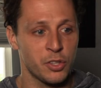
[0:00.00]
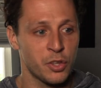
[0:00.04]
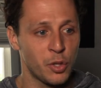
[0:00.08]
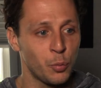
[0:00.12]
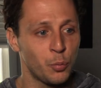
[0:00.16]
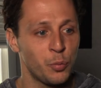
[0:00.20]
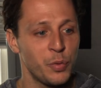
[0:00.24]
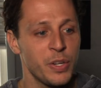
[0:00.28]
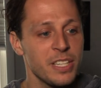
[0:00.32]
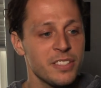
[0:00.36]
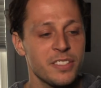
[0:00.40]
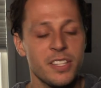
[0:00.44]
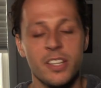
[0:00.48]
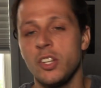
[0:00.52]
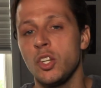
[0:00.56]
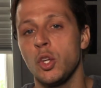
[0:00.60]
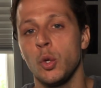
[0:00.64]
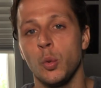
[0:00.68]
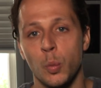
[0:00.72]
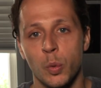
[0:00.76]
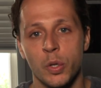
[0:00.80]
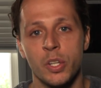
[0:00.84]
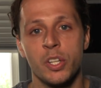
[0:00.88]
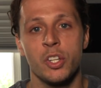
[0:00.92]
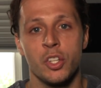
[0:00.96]
The reason you
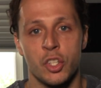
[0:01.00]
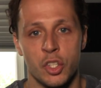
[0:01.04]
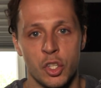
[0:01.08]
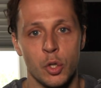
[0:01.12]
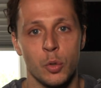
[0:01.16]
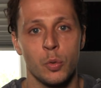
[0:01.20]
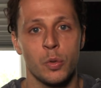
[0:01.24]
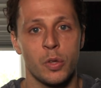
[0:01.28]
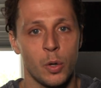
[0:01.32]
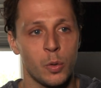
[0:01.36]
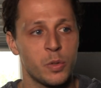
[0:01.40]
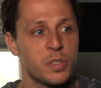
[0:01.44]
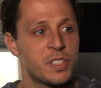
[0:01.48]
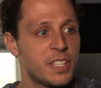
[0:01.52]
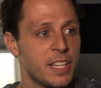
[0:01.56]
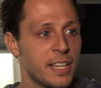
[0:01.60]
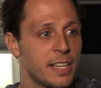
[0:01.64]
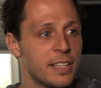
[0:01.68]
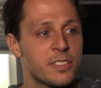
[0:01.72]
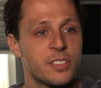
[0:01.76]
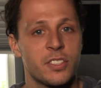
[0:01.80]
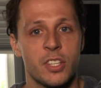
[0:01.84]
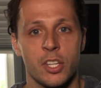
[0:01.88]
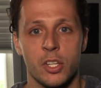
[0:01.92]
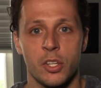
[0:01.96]
wouldn't do those
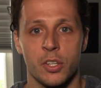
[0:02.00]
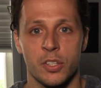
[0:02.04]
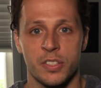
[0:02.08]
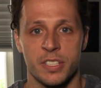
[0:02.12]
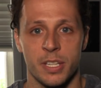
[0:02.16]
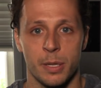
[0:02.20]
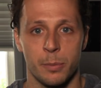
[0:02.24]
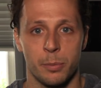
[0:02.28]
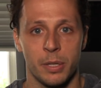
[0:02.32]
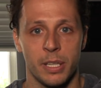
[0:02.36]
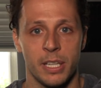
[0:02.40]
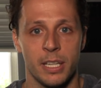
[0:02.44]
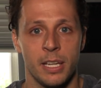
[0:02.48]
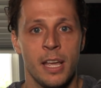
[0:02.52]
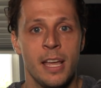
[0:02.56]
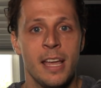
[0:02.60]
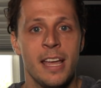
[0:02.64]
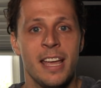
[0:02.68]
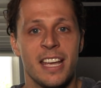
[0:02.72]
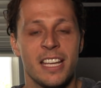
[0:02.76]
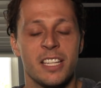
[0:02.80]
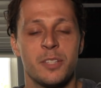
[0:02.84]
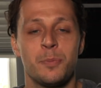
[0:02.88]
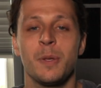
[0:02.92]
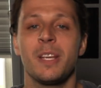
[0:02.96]
things to your sibling
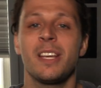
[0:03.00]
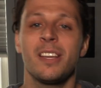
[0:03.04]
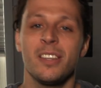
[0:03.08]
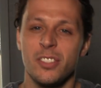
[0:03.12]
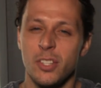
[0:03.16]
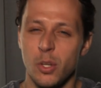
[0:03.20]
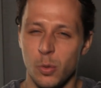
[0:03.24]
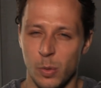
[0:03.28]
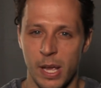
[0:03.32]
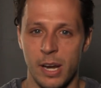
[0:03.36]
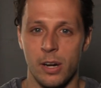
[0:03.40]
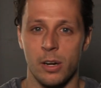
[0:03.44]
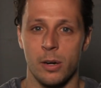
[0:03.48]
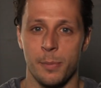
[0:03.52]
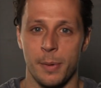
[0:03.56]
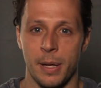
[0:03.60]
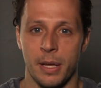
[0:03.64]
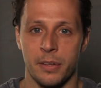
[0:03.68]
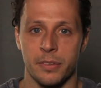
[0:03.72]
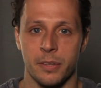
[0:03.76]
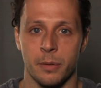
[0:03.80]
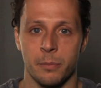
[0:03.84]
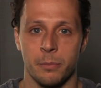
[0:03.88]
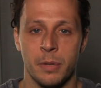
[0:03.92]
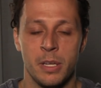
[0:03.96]
is because you care
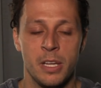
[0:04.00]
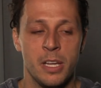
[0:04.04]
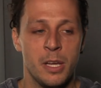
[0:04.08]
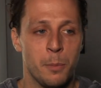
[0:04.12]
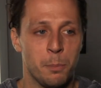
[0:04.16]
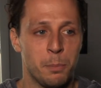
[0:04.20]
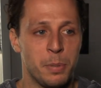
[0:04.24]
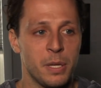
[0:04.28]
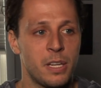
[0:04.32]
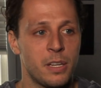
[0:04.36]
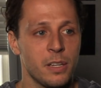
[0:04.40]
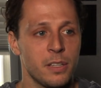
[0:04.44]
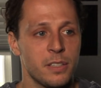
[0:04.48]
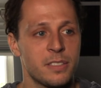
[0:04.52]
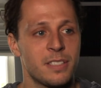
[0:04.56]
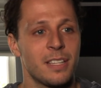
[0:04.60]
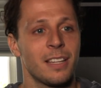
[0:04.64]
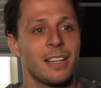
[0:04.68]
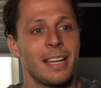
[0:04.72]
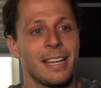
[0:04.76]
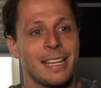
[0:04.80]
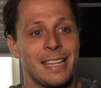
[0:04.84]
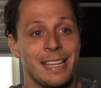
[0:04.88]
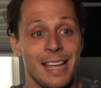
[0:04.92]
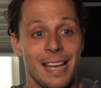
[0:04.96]
about them. Because,
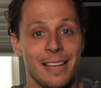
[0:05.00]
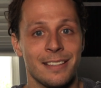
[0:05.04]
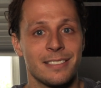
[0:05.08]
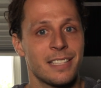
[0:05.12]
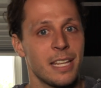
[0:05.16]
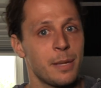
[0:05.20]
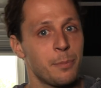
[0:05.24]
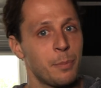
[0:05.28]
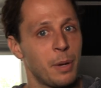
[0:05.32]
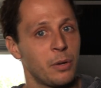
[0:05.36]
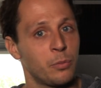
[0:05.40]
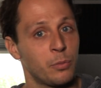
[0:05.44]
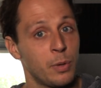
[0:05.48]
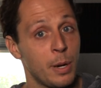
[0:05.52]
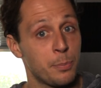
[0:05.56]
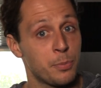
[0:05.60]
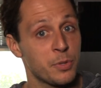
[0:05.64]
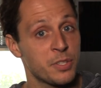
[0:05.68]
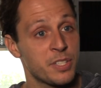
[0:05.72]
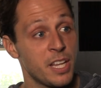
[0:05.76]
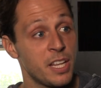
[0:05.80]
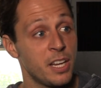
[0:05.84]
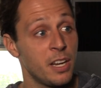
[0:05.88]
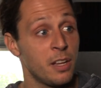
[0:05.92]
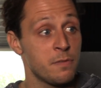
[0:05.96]
like, yes, they might
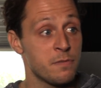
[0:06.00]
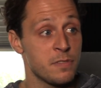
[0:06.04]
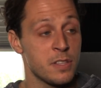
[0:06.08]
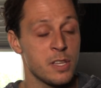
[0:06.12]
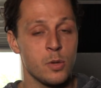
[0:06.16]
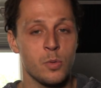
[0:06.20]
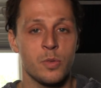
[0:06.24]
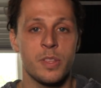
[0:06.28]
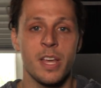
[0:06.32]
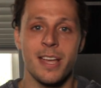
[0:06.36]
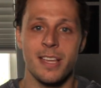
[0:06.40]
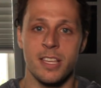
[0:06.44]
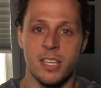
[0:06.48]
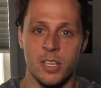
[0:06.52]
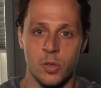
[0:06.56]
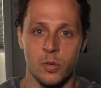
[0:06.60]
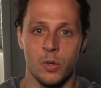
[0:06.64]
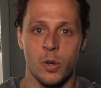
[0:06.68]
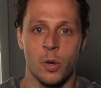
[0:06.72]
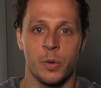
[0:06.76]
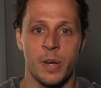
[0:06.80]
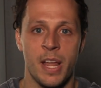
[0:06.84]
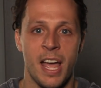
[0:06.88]
represent a view that you don't